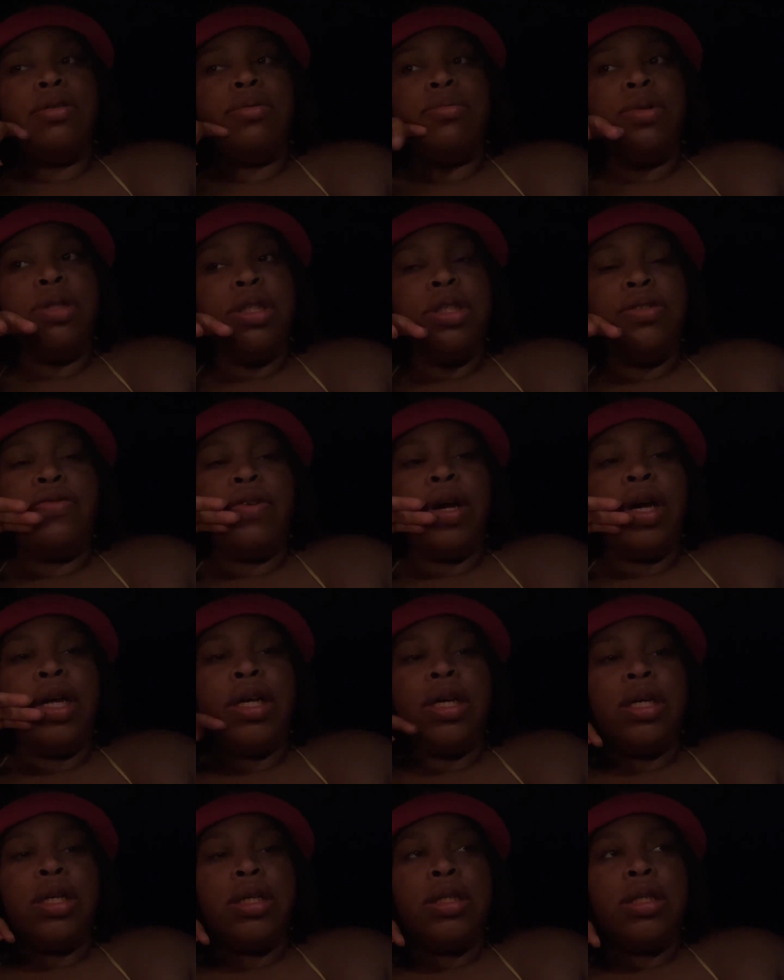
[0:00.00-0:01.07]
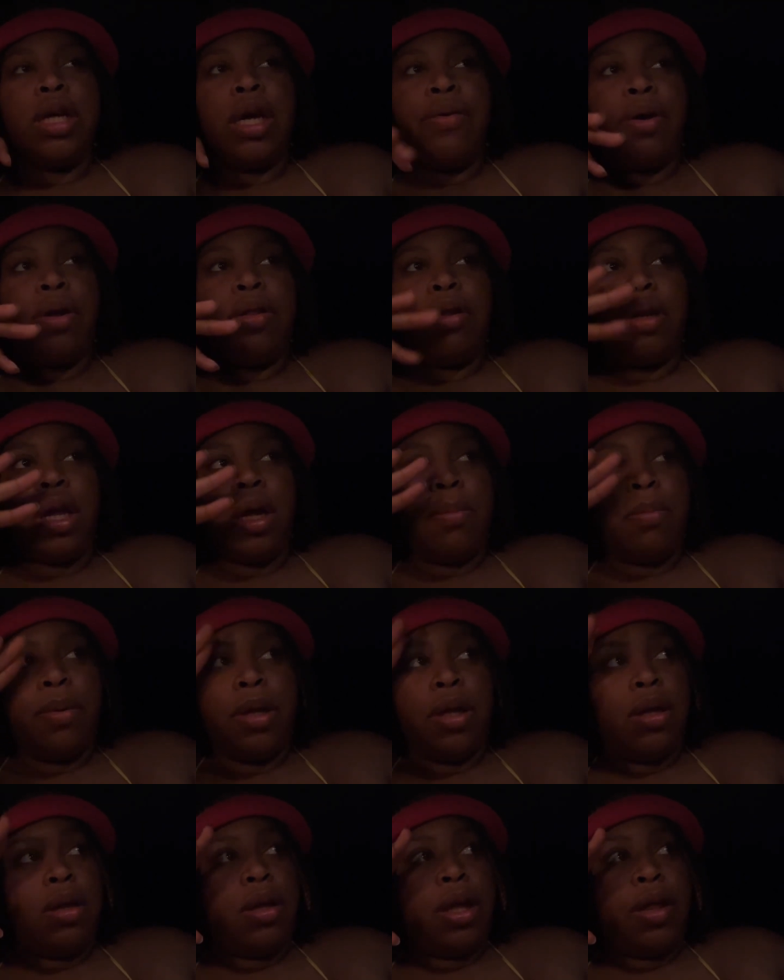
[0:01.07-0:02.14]
which is fine because I'd rather not
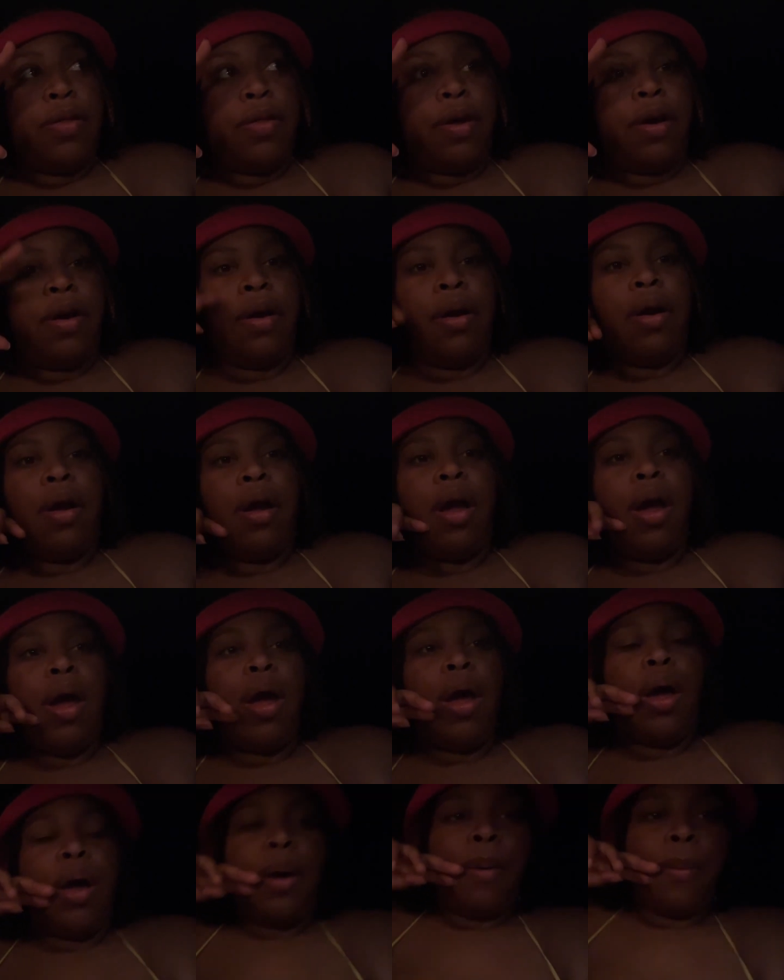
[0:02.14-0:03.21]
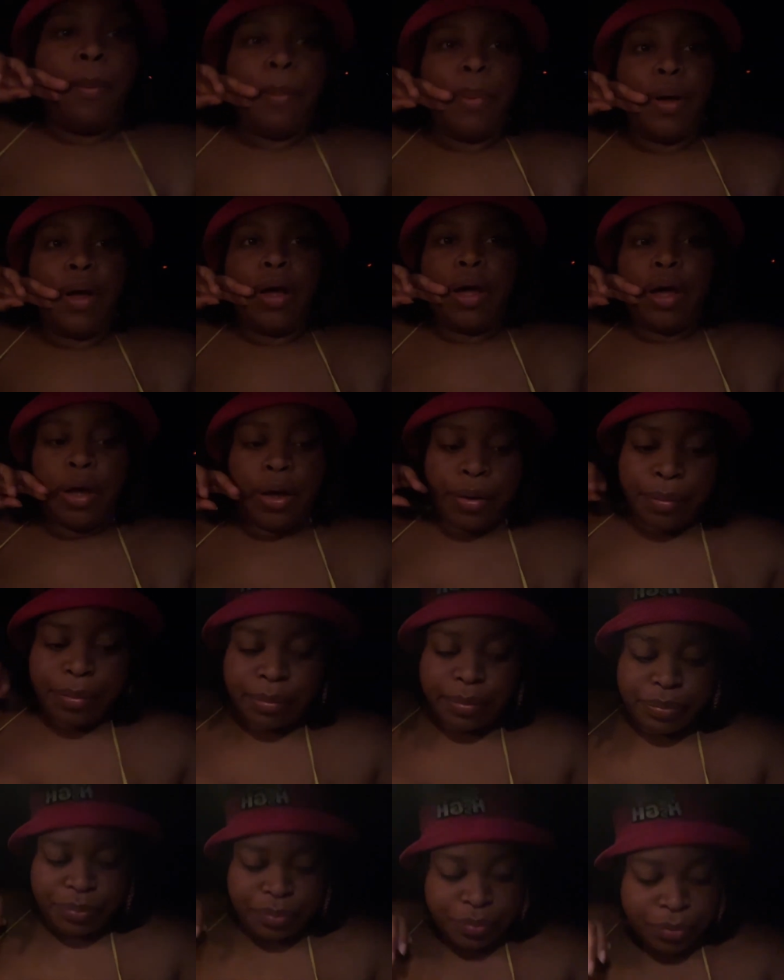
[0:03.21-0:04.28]
be in there. But
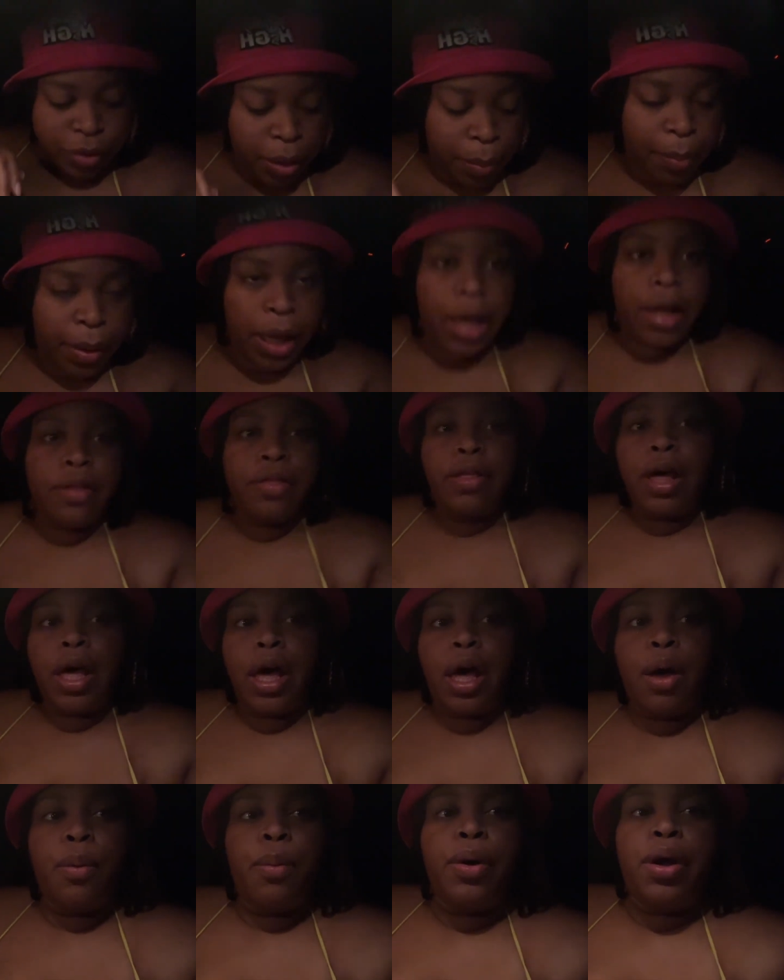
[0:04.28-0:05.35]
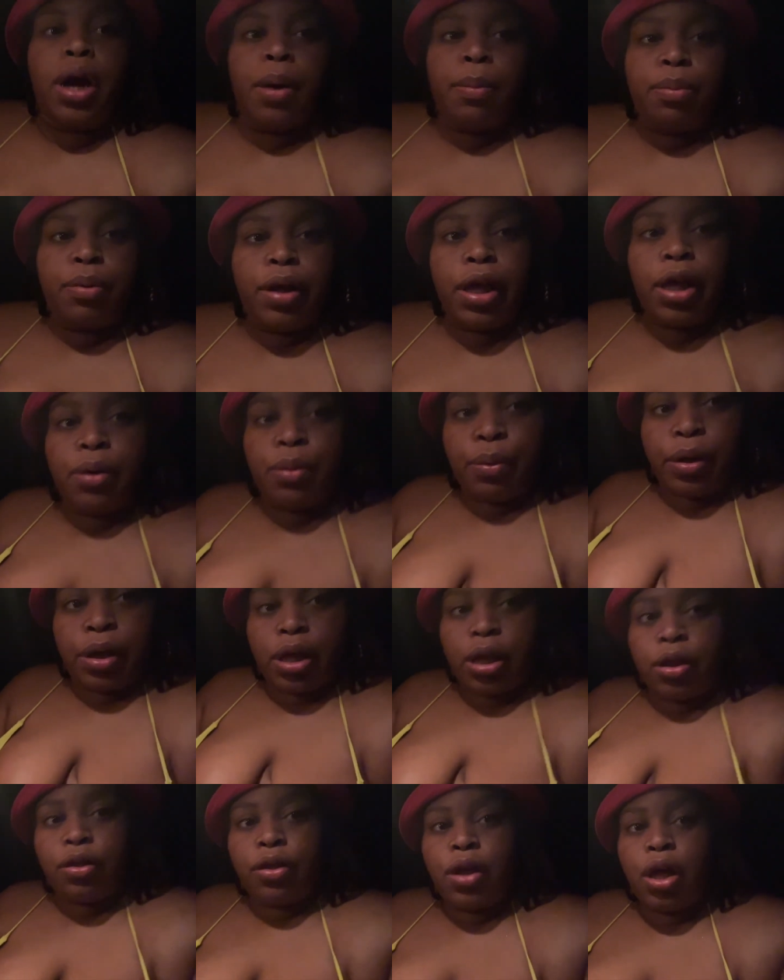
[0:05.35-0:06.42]
the band that we are playing
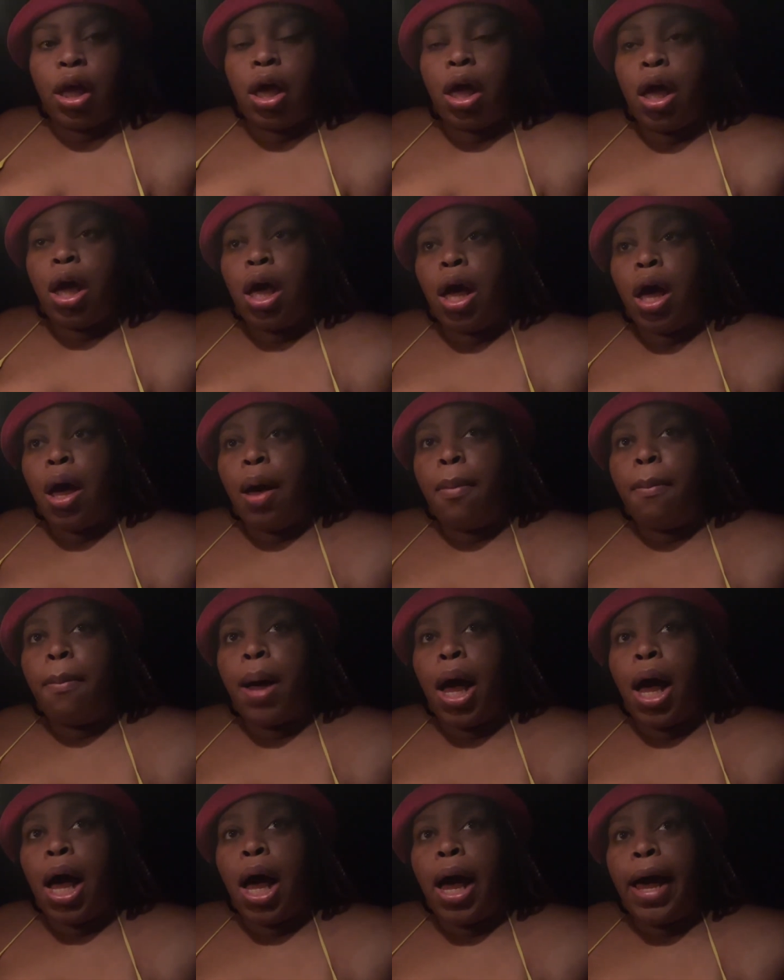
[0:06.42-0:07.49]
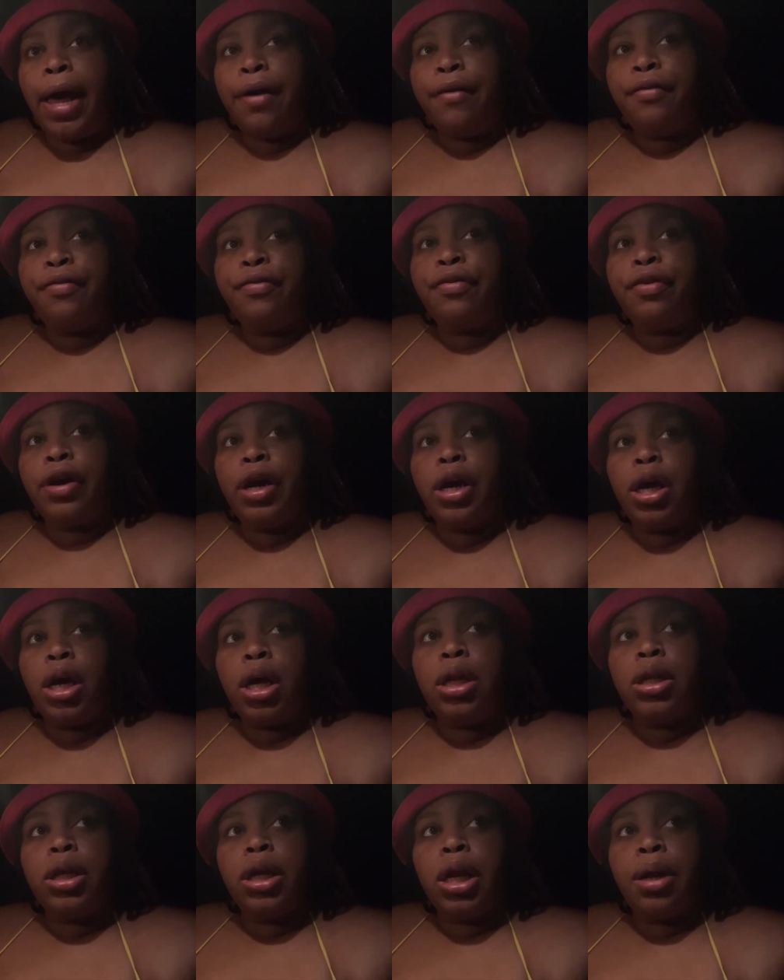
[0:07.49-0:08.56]
with, my
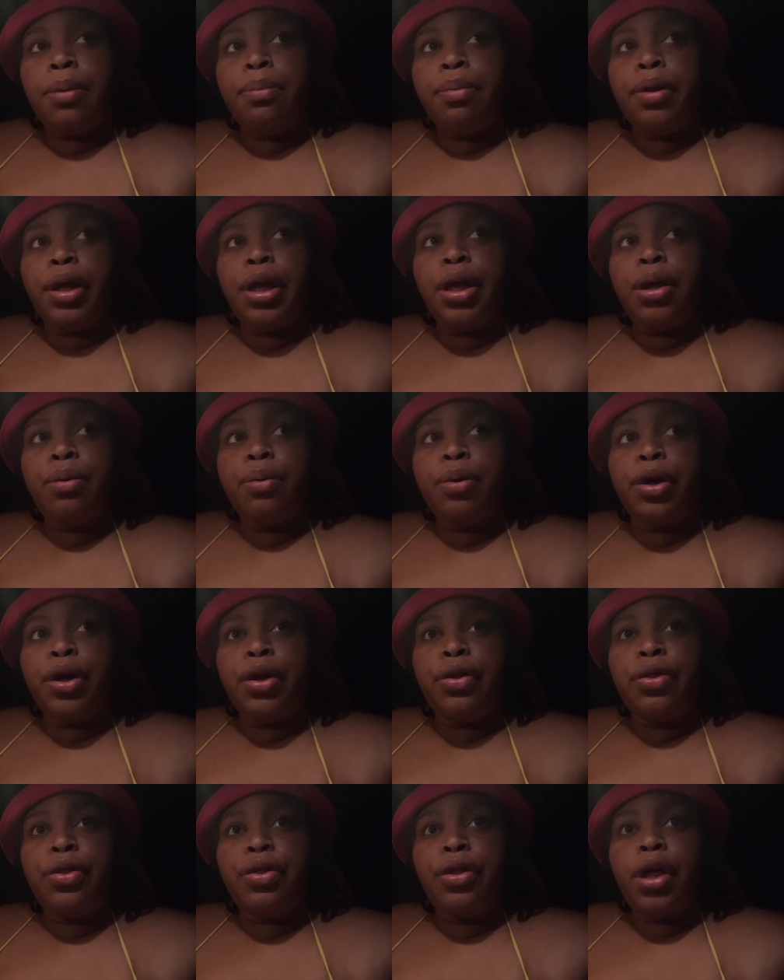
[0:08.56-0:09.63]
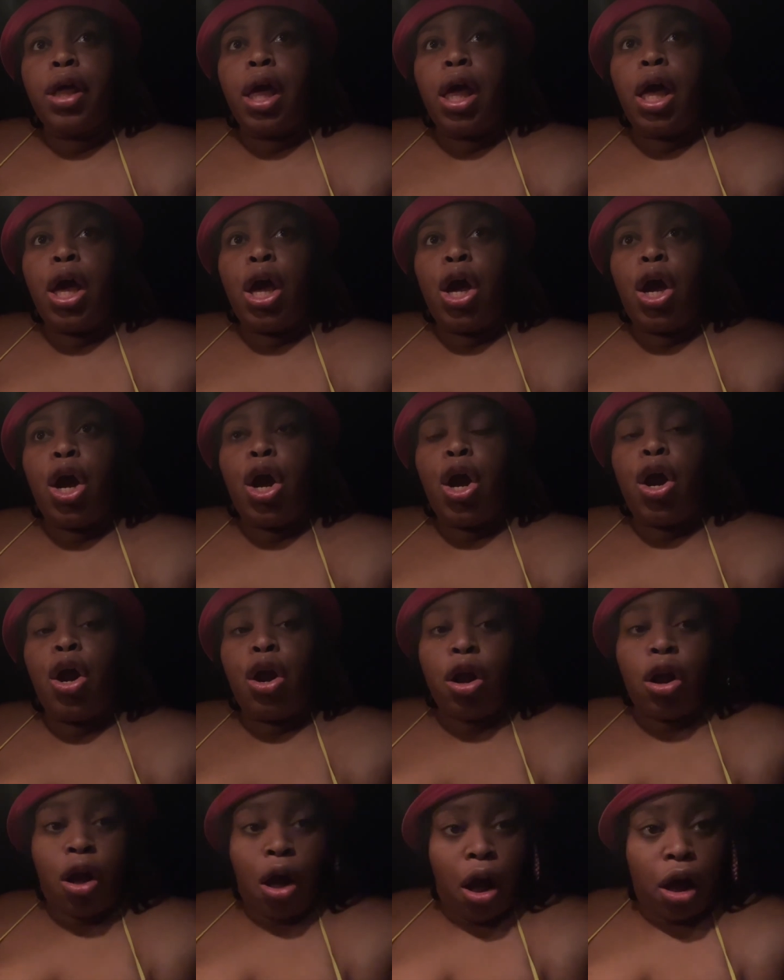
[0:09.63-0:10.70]
friend that I'm playing with,
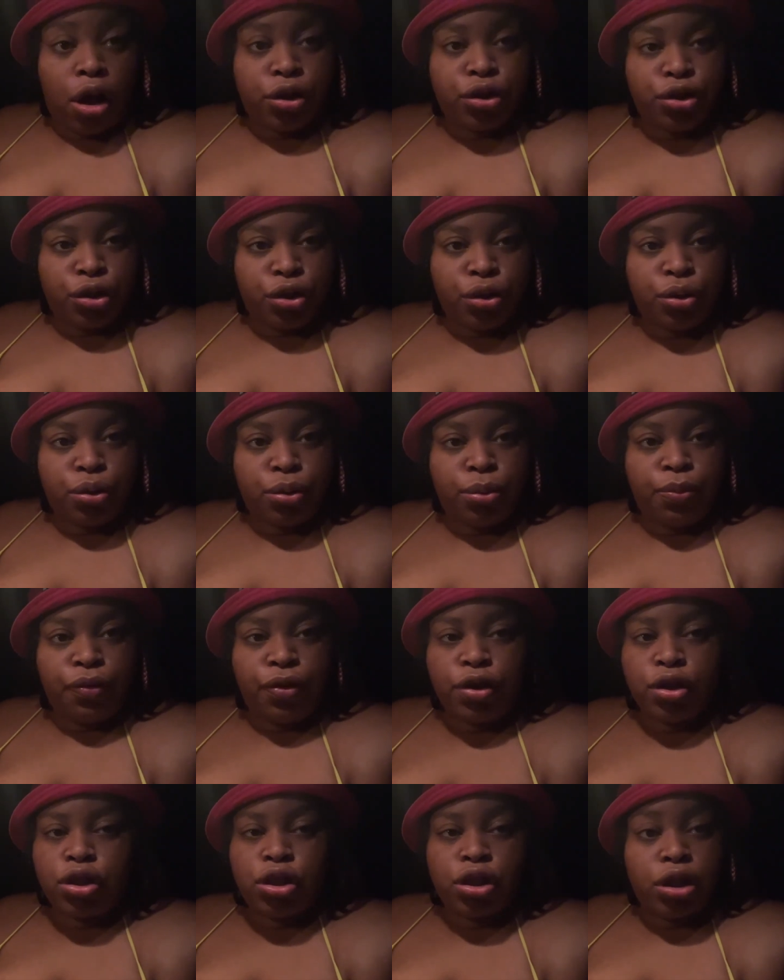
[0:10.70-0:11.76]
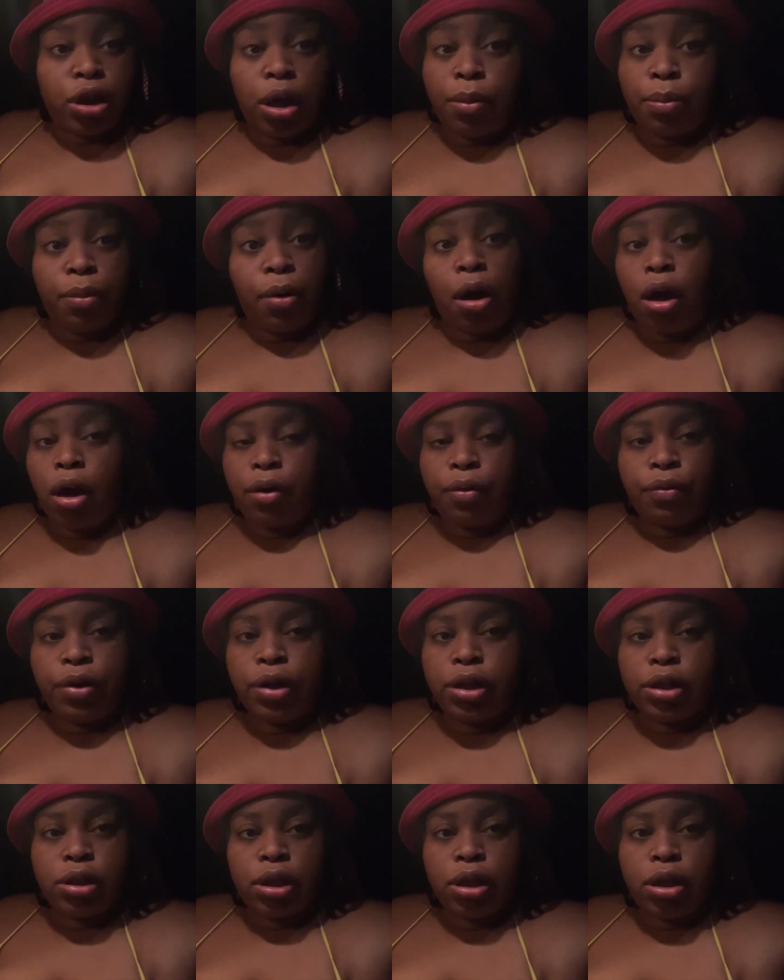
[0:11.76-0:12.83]
her costume, for some odd
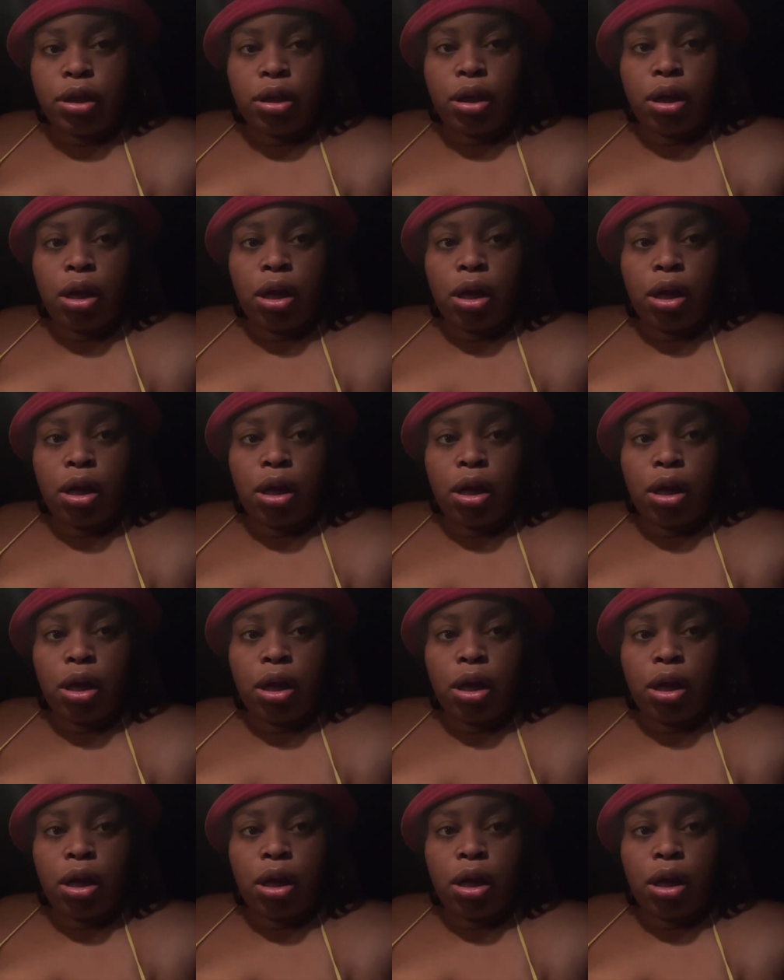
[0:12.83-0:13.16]
reason,